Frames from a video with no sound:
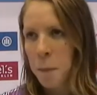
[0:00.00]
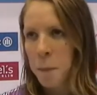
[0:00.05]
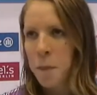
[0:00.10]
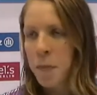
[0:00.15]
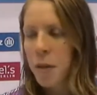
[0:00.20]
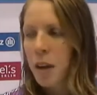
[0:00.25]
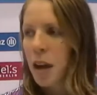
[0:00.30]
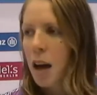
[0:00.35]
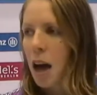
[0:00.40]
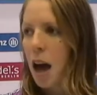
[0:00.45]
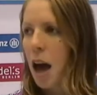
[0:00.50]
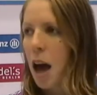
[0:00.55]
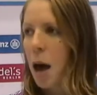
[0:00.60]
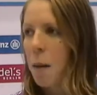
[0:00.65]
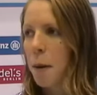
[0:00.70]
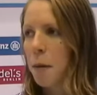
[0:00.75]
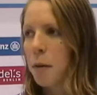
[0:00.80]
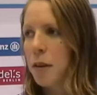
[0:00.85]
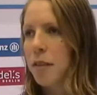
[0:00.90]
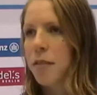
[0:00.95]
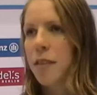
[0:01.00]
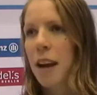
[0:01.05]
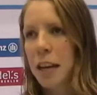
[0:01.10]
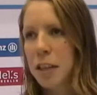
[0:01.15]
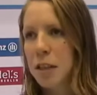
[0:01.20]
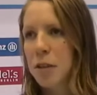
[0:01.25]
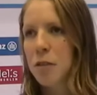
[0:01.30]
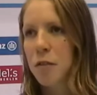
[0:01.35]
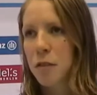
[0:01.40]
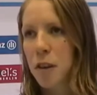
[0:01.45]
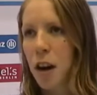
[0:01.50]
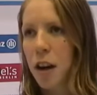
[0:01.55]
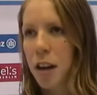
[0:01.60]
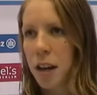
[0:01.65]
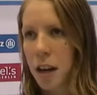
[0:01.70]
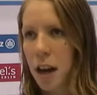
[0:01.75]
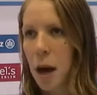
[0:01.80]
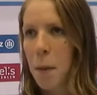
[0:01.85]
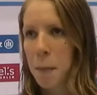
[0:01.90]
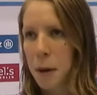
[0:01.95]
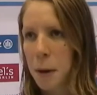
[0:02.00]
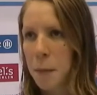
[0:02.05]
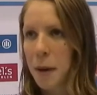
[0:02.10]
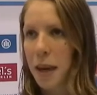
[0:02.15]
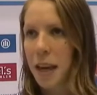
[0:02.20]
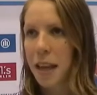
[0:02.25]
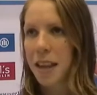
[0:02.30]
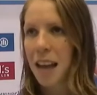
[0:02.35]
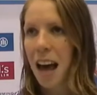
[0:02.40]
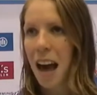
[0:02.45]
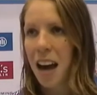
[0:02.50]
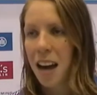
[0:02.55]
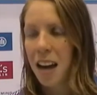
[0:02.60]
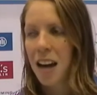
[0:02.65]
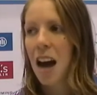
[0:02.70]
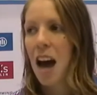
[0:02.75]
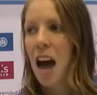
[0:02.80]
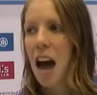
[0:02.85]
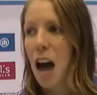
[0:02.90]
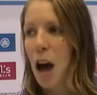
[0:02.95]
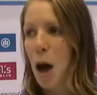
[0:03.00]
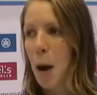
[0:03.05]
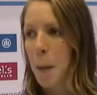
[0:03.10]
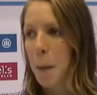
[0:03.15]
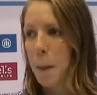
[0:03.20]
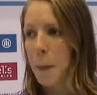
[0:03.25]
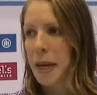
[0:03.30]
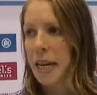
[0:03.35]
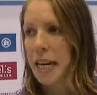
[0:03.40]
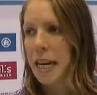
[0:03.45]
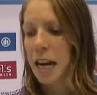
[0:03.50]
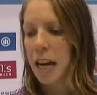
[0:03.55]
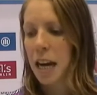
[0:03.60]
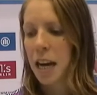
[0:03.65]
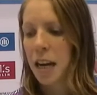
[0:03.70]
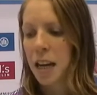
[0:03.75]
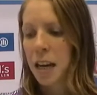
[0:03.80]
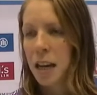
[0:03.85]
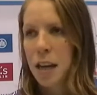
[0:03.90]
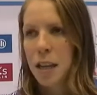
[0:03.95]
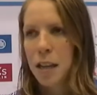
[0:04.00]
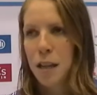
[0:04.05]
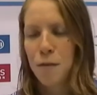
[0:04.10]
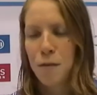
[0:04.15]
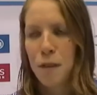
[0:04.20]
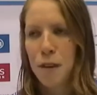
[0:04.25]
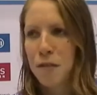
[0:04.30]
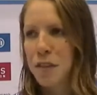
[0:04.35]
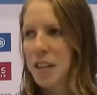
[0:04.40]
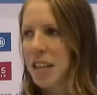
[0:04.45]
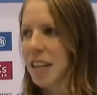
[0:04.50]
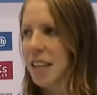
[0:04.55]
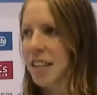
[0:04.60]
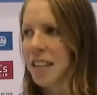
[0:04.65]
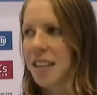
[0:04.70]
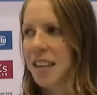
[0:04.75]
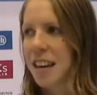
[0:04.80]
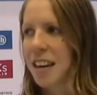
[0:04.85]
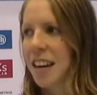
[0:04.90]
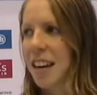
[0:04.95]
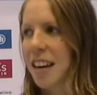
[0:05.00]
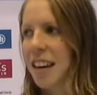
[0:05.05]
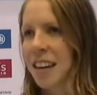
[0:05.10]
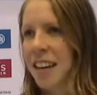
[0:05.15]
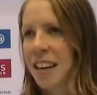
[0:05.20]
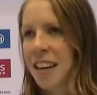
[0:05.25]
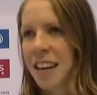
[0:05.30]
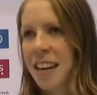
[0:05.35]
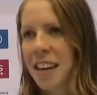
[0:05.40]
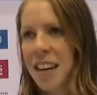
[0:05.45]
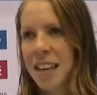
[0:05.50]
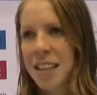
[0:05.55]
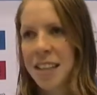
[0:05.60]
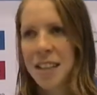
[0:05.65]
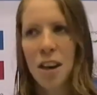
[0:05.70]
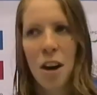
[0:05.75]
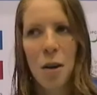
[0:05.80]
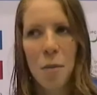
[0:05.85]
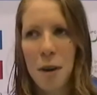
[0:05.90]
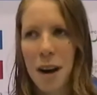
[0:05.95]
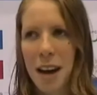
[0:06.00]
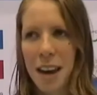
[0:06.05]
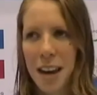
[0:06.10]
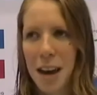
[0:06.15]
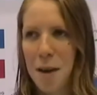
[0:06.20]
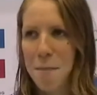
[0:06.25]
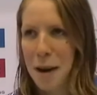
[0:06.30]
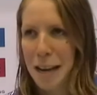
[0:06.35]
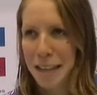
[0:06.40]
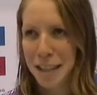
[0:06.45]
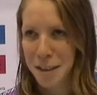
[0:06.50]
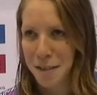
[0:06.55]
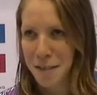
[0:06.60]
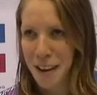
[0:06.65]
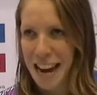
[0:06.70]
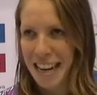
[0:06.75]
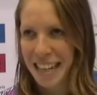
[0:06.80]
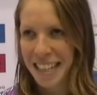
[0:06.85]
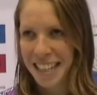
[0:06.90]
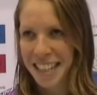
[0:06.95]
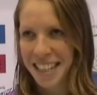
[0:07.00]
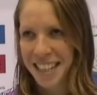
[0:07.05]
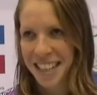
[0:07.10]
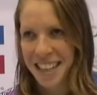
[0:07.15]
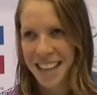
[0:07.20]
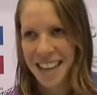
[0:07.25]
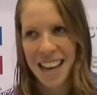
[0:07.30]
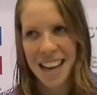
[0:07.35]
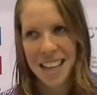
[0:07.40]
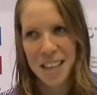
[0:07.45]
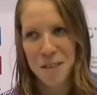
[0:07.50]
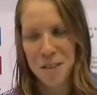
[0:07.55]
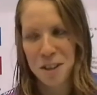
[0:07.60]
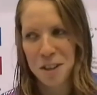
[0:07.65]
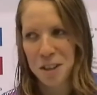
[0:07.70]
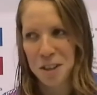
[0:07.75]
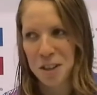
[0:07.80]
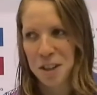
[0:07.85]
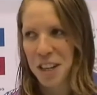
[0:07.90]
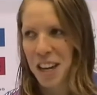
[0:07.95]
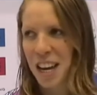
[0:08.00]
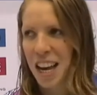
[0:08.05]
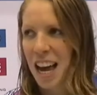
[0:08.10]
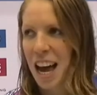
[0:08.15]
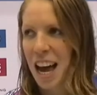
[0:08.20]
I would have liked to have gone a PB in that, but the 50 is it's not my best event, that's for sure.